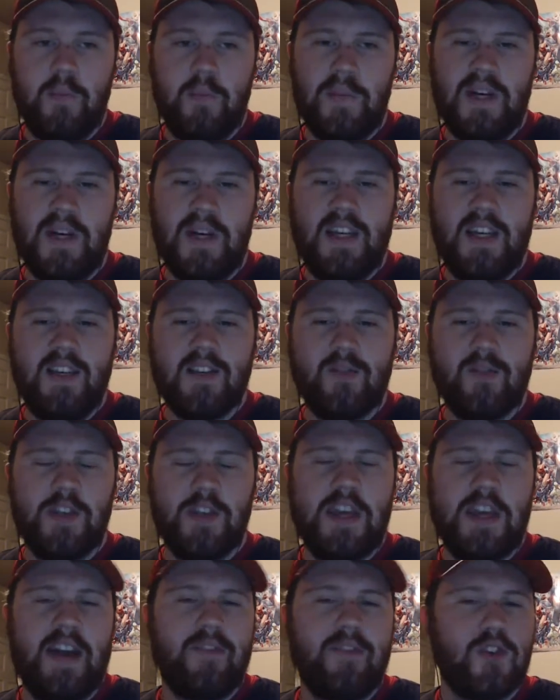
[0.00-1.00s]
But he doesn't
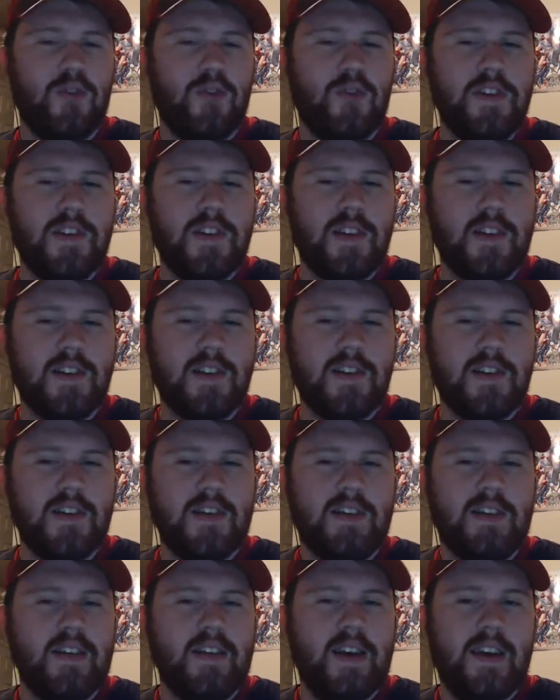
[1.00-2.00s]
really have a choice because,
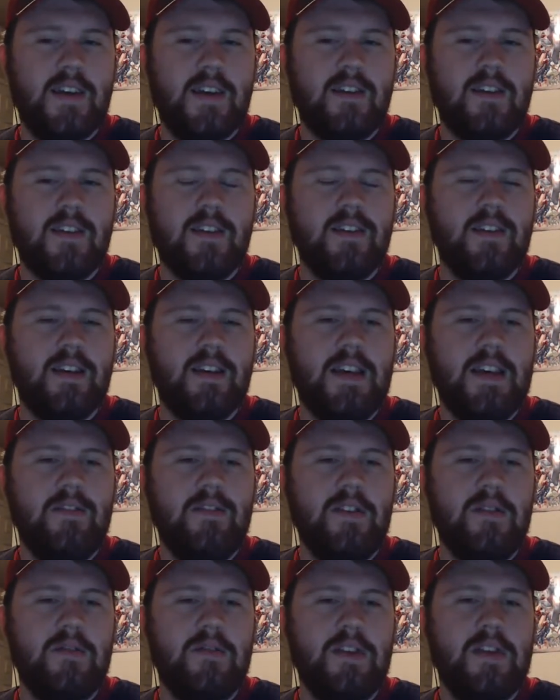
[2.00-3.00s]
like,
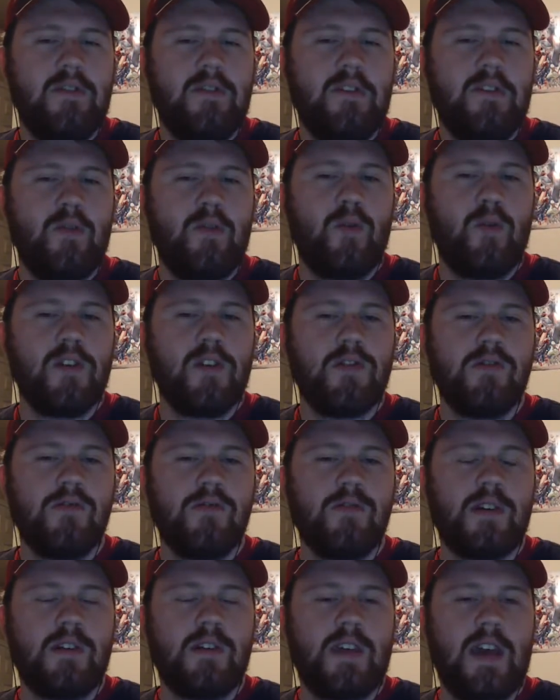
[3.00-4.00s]
even if he wanted
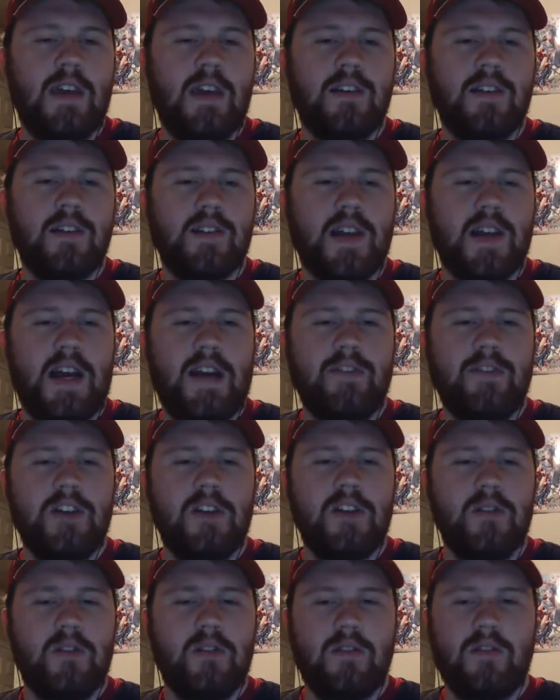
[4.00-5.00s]
to, Kane doesn't have
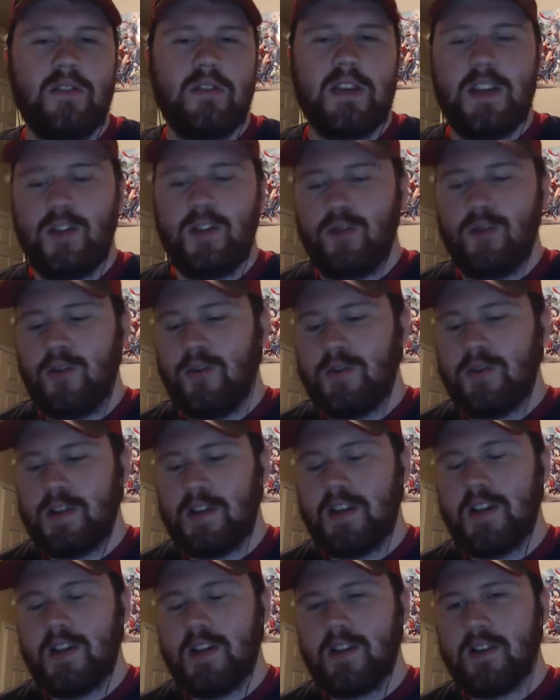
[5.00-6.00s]
any heroes
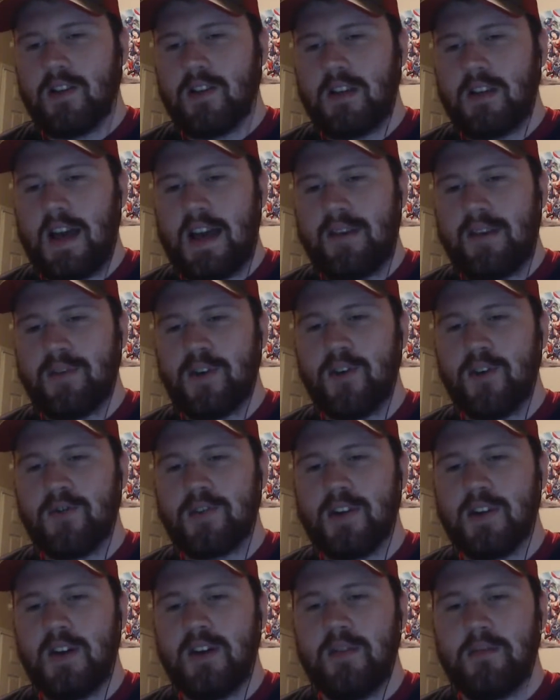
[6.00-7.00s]
that he can have
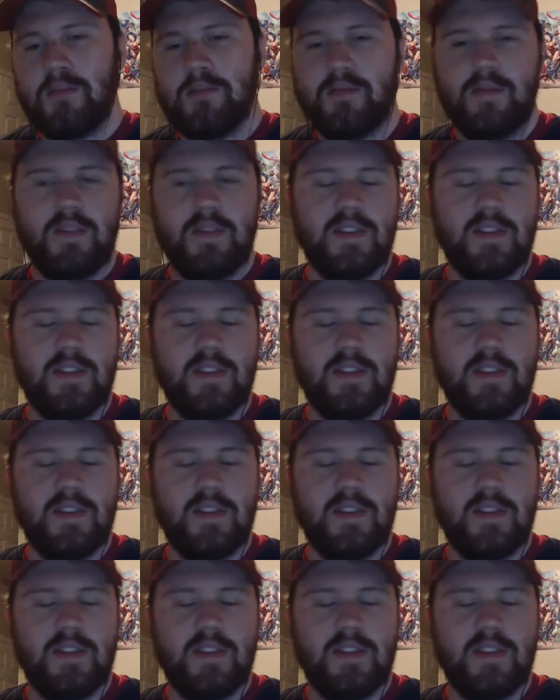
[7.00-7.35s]
co-sign him.